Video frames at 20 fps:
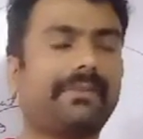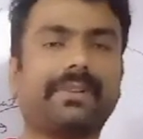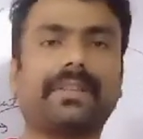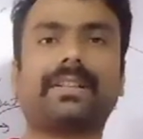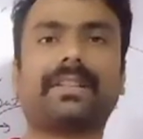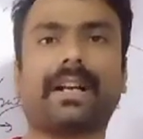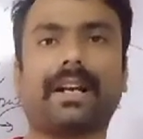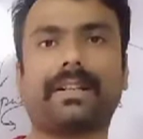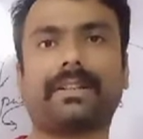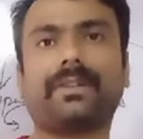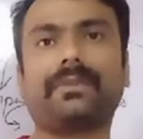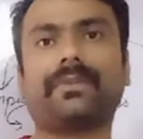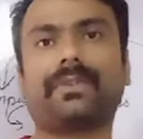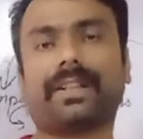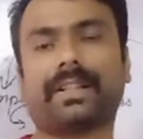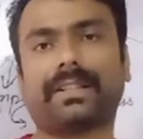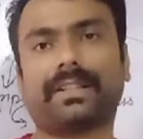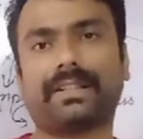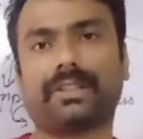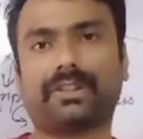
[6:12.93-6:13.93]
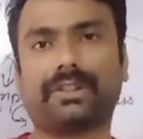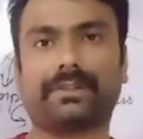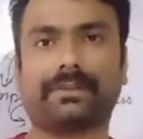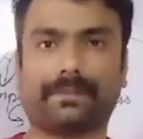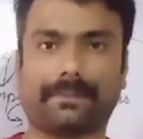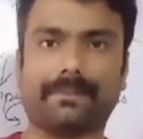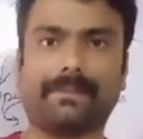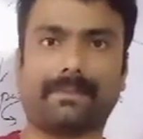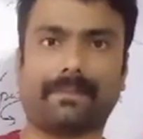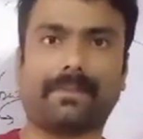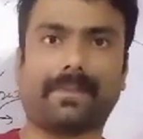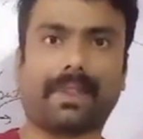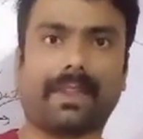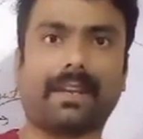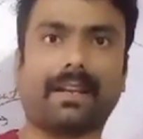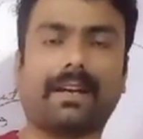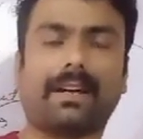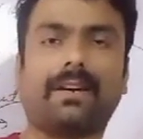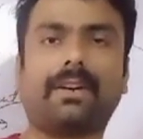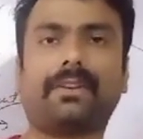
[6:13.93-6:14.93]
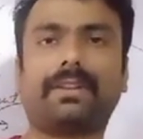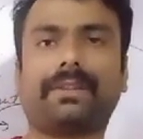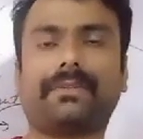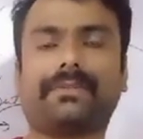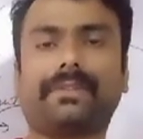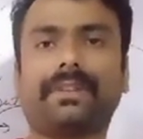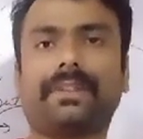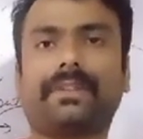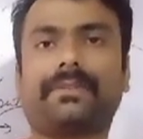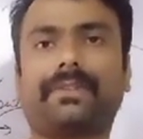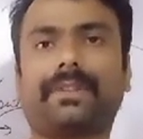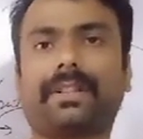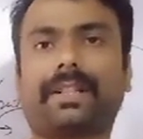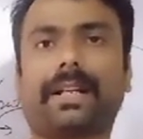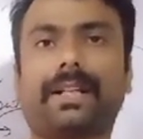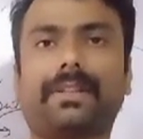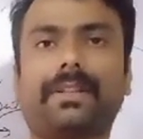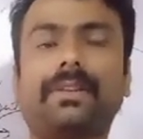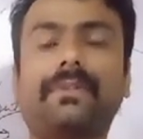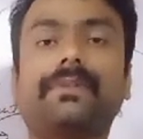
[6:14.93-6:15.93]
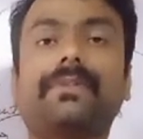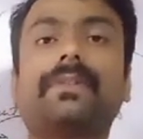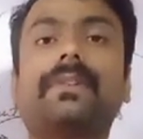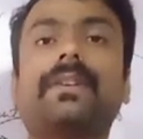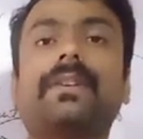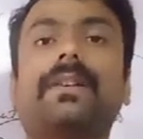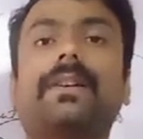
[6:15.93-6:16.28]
kind of condition or different kind of